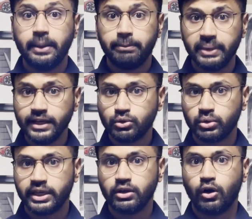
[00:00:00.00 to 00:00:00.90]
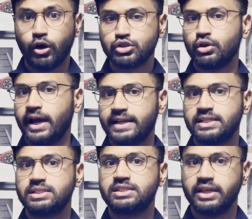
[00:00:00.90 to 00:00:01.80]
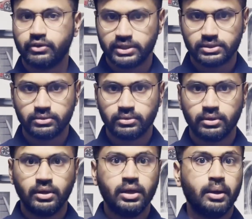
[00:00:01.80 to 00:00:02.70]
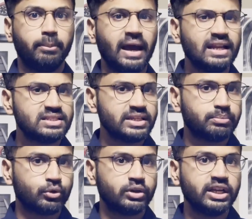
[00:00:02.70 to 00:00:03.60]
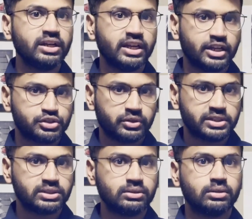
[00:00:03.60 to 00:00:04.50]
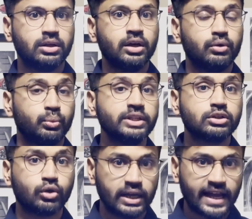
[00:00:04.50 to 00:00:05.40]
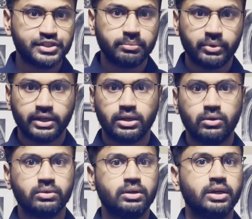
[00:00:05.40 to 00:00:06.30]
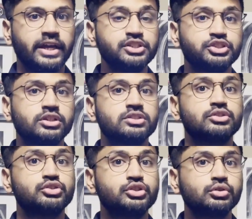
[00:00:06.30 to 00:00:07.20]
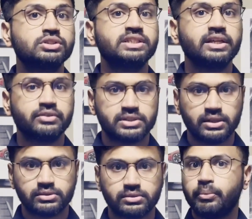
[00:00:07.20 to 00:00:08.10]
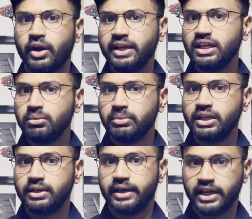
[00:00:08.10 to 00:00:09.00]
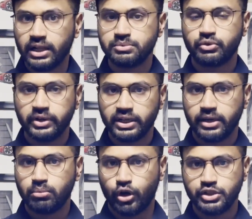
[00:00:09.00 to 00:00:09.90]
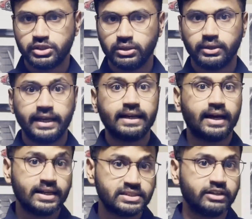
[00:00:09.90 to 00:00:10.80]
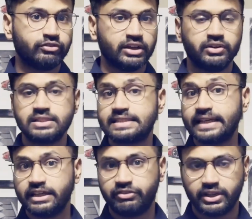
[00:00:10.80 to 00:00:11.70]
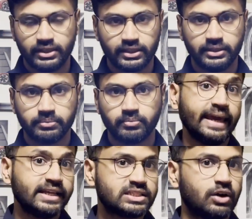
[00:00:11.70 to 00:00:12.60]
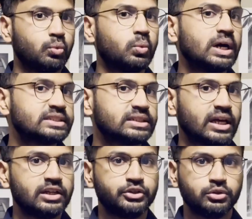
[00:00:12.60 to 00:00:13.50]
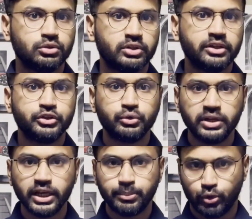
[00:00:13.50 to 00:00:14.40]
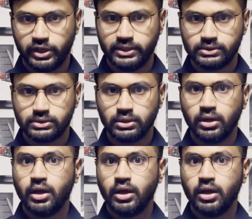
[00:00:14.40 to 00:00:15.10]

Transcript: Meat cooking also has its secrets. Balancing protein denaturation with collagen breakdown ensures juicy results. Brining meat helps retain moisture, enhancing flavor significantly. Eggs are versatile due to their unique proteins.